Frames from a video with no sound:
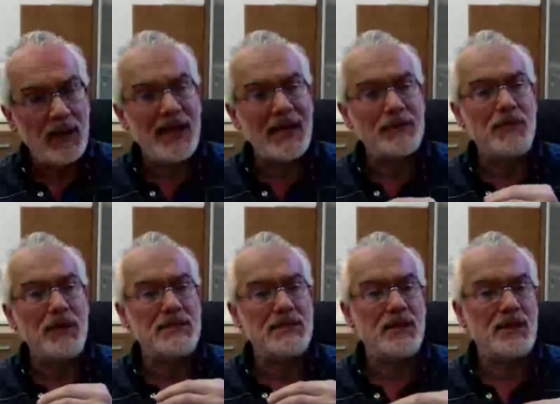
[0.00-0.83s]
that
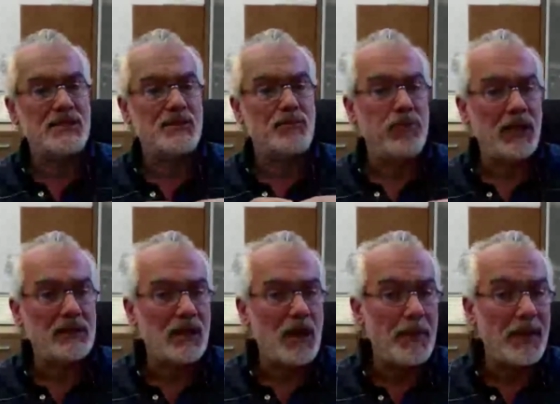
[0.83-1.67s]
means there is blood
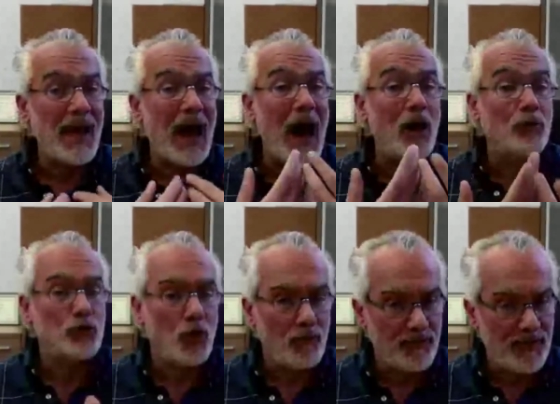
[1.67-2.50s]
coming out
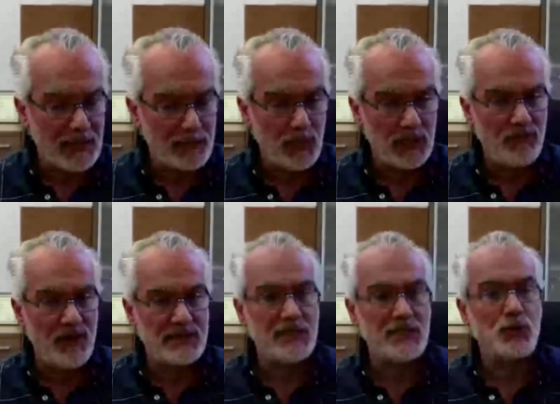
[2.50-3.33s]
of that blood
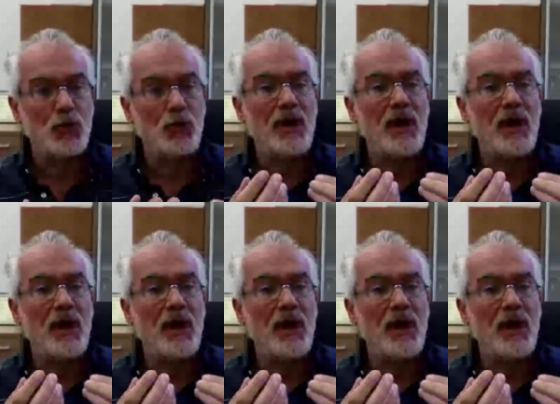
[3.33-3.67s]
vessel. So